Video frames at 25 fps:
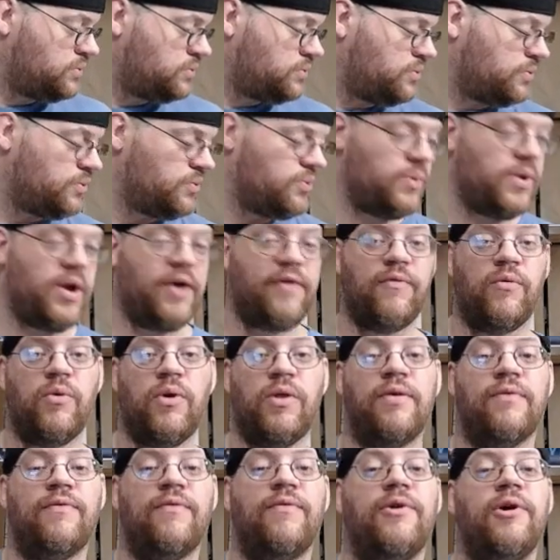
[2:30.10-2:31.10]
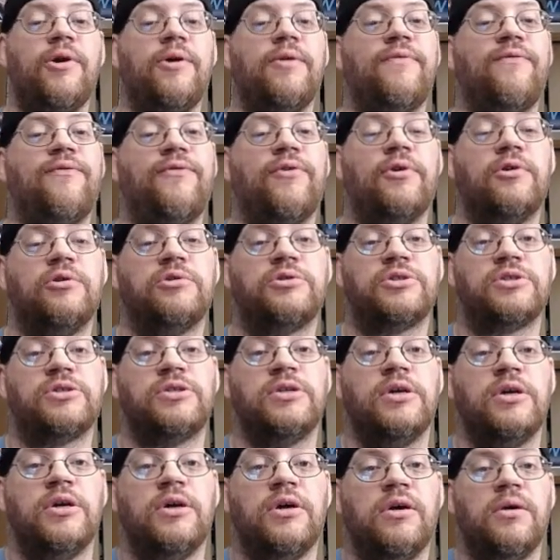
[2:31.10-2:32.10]
We have one of the very first
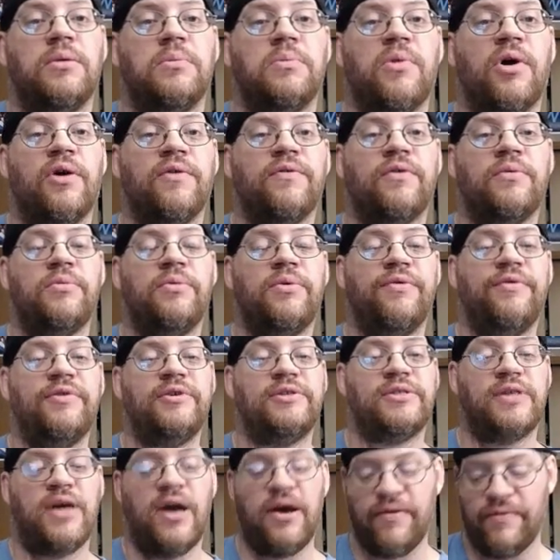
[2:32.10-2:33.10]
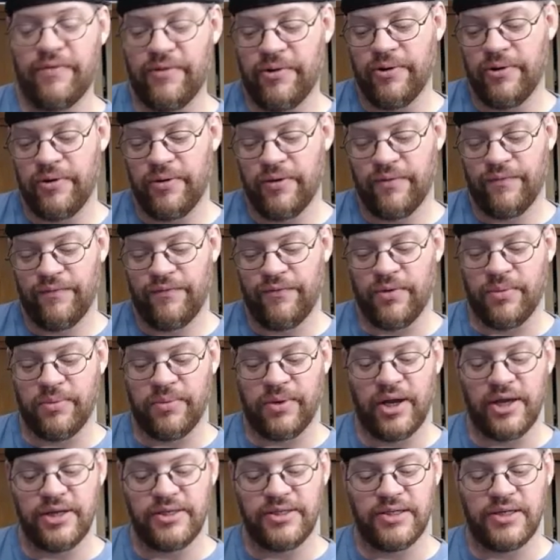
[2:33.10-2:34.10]
Marvel movies ever from
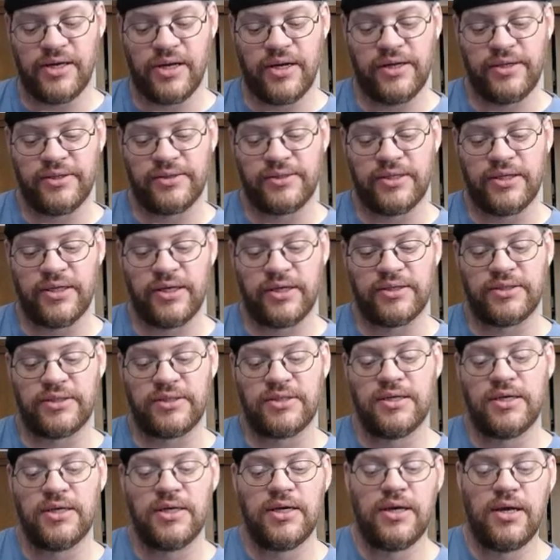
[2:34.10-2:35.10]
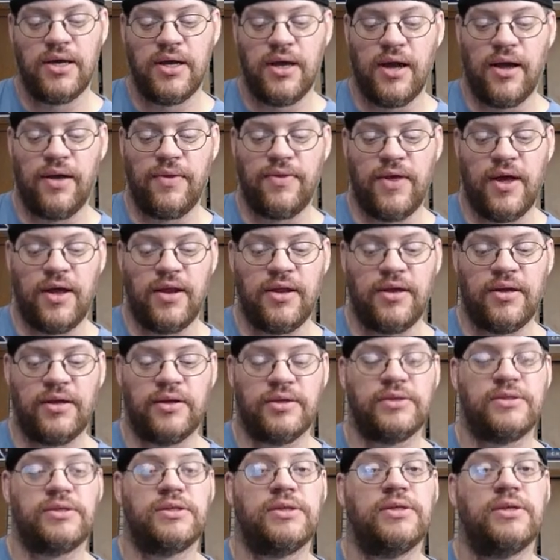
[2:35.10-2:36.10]
1986, and that
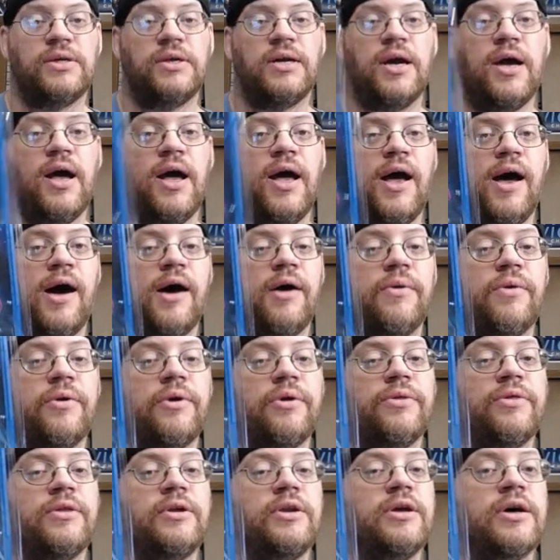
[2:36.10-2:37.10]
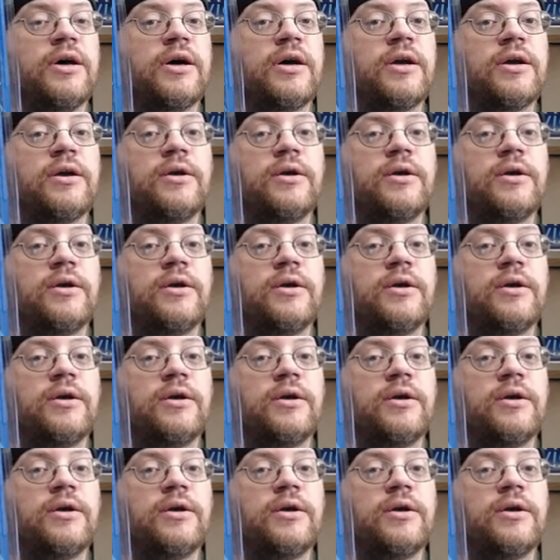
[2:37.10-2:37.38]
is Howard the Duck.